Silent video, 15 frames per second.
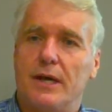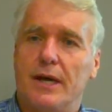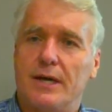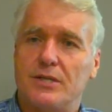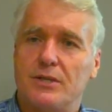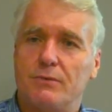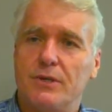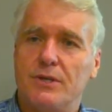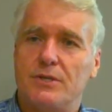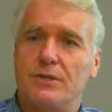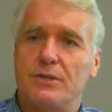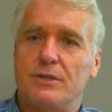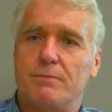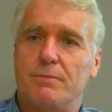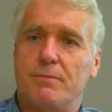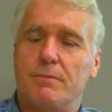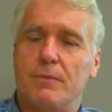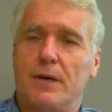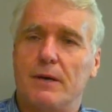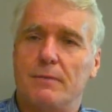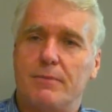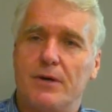an action research
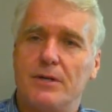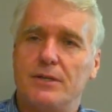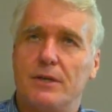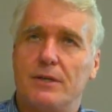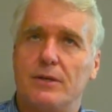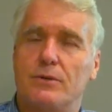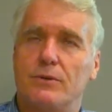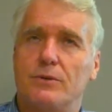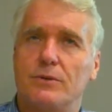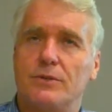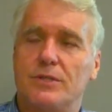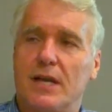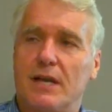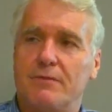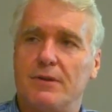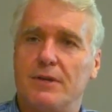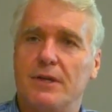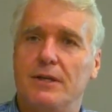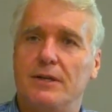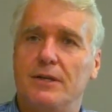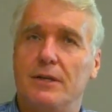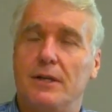project called
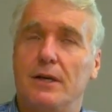Scaffolding in